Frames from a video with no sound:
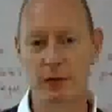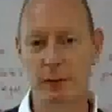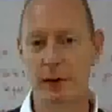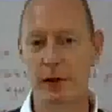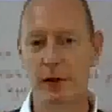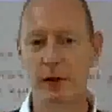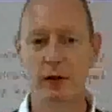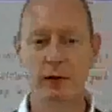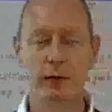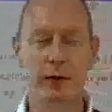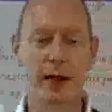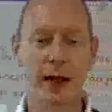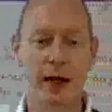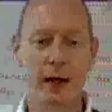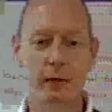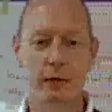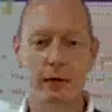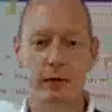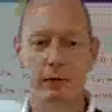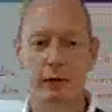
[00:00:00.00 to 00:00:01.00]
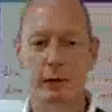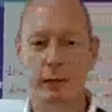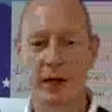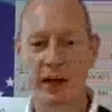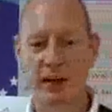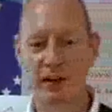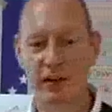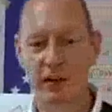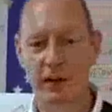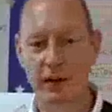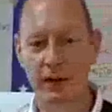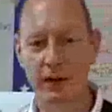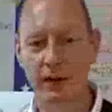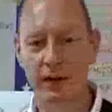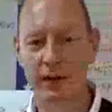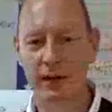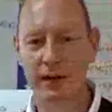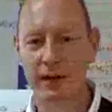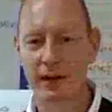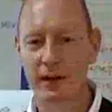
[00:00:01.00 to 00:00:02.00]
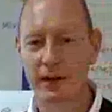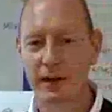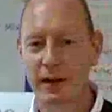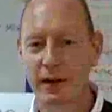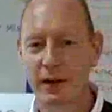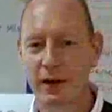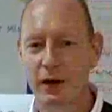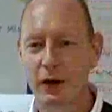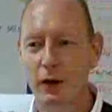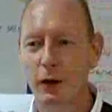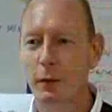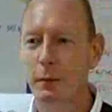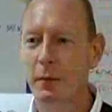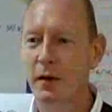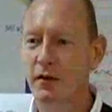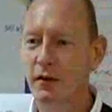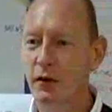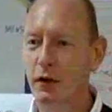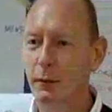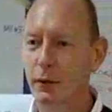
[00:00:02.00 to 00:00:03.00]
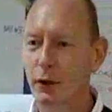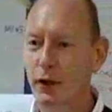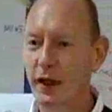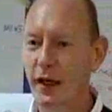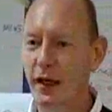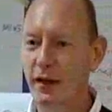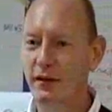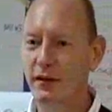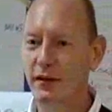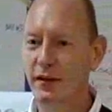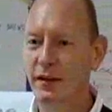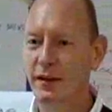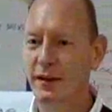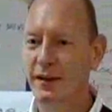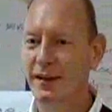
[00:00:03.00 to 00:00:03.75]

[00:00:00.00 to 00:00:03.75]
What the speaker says: because of a lack of information or miscommunication.